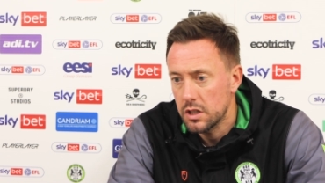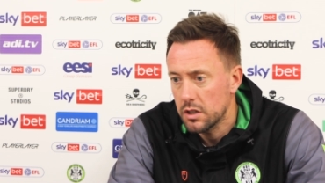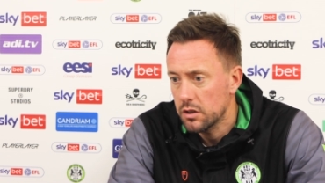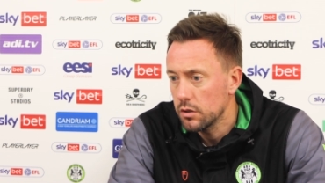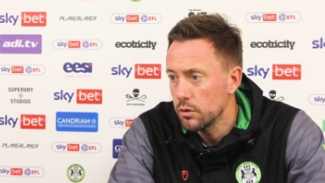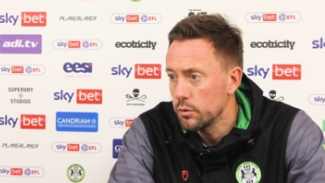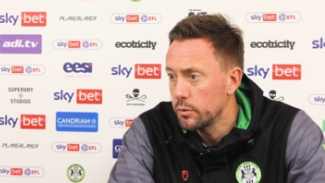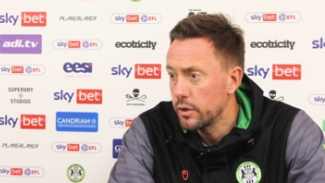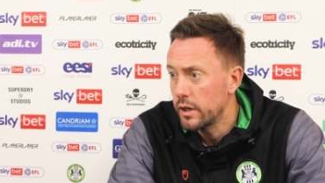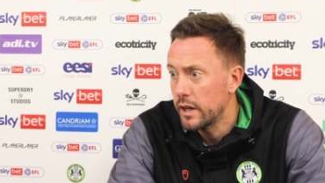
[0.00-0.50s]
I
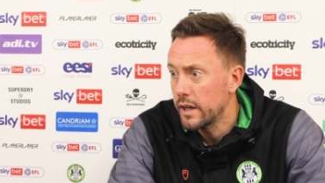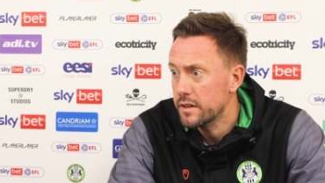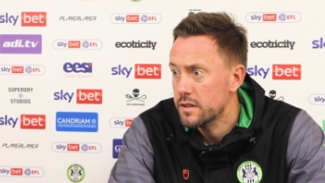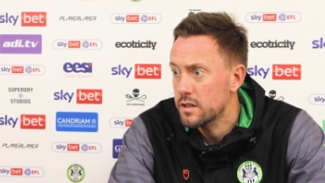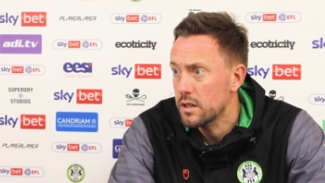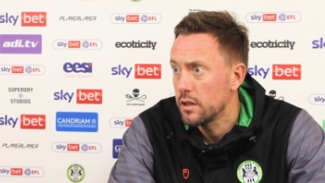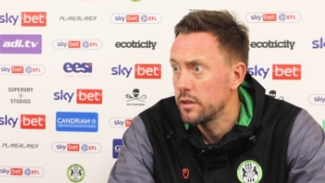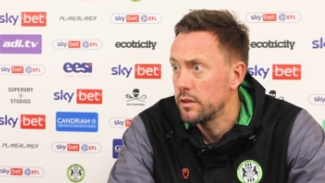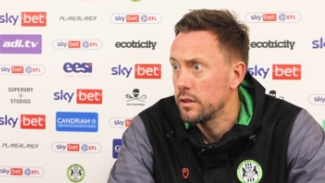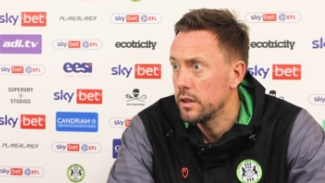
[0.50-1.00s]
thought we were
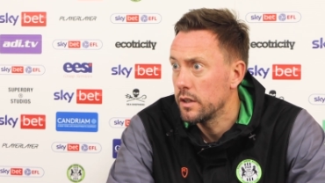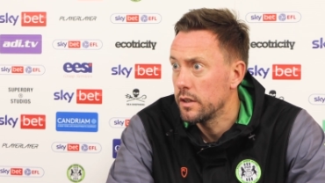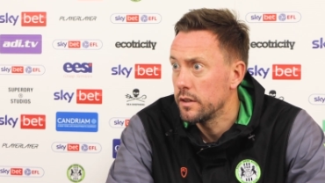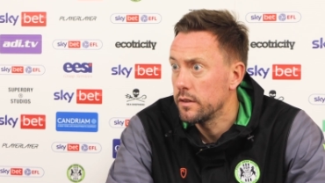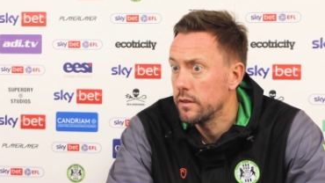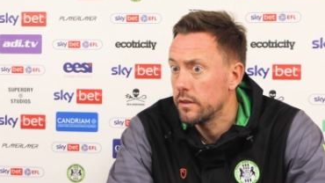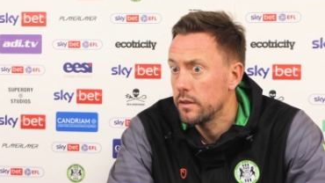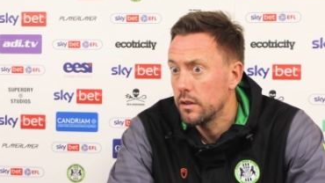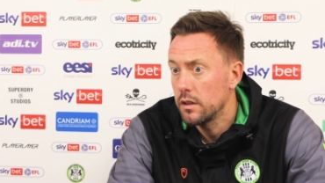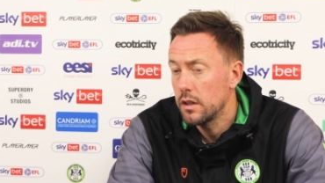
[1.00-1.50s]
excellent,
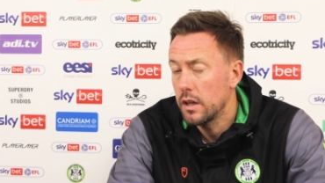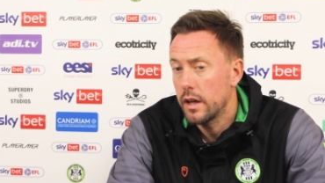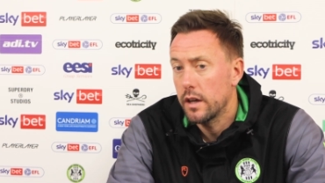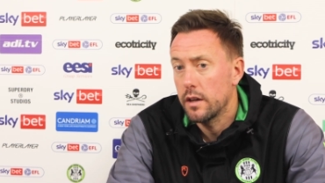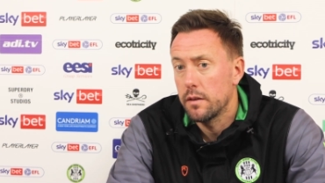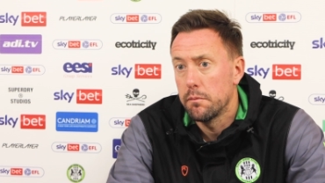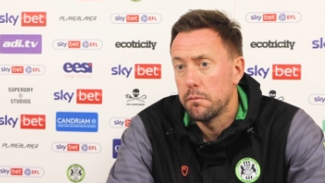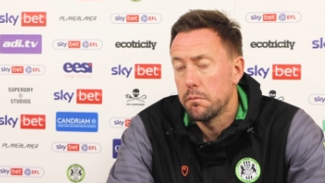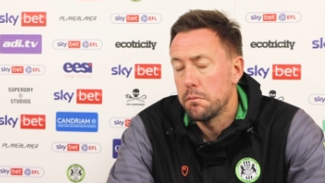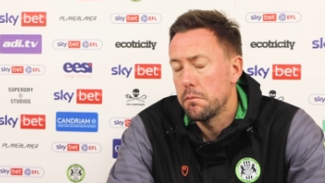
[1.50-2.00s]
and yeah,
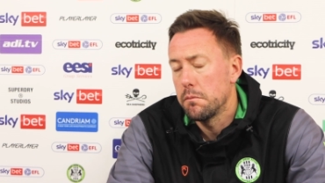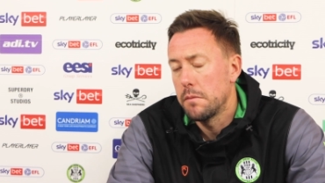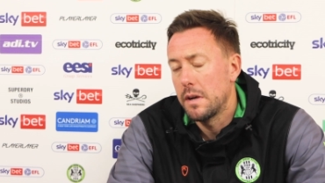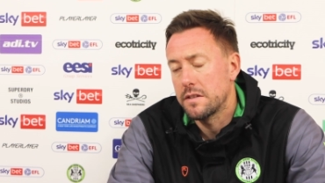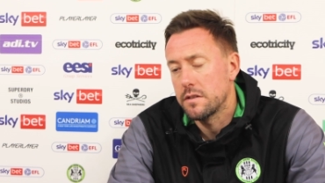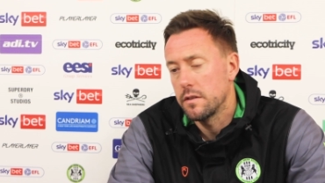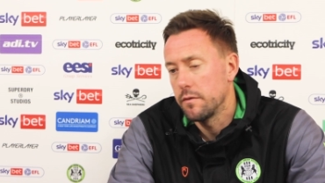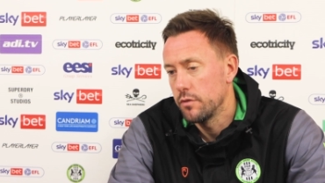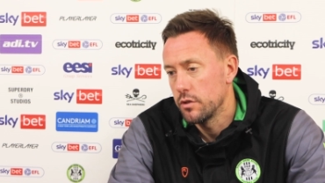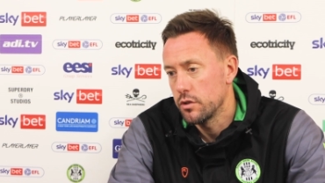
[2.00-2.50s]

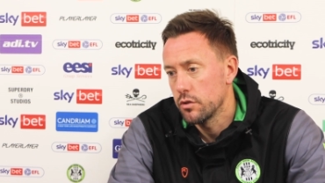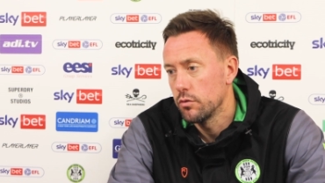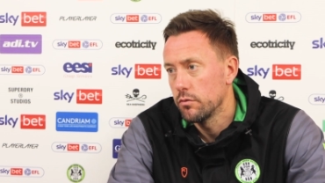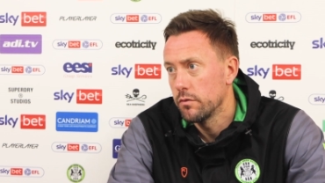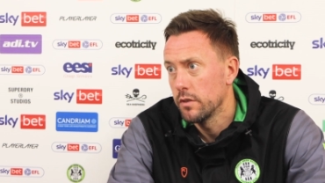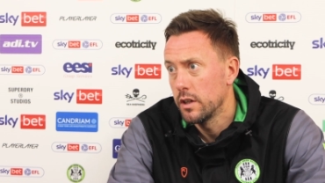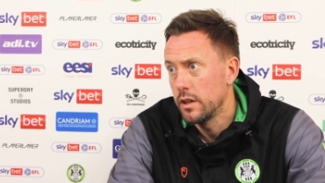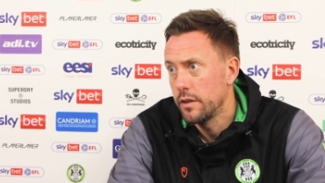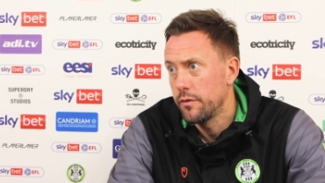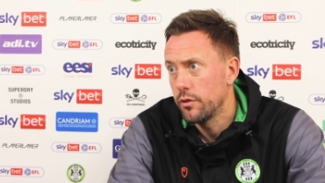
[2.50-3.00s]
massive result
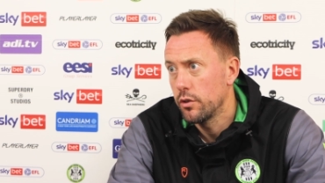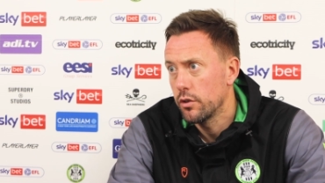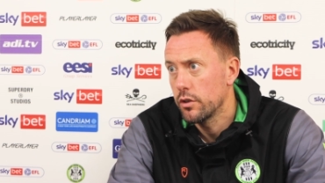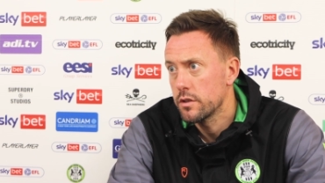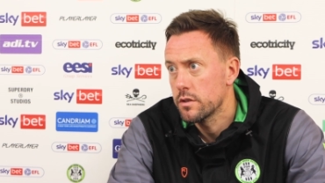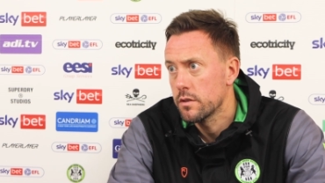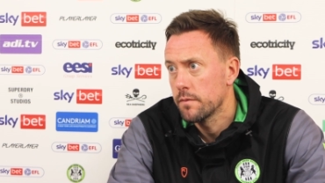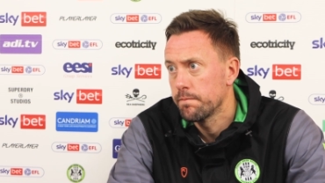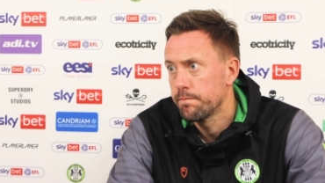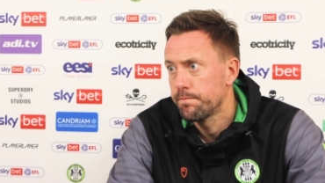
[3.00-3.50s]
really for
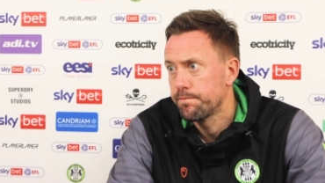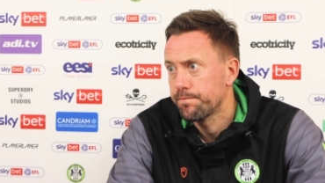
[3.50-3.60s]
us.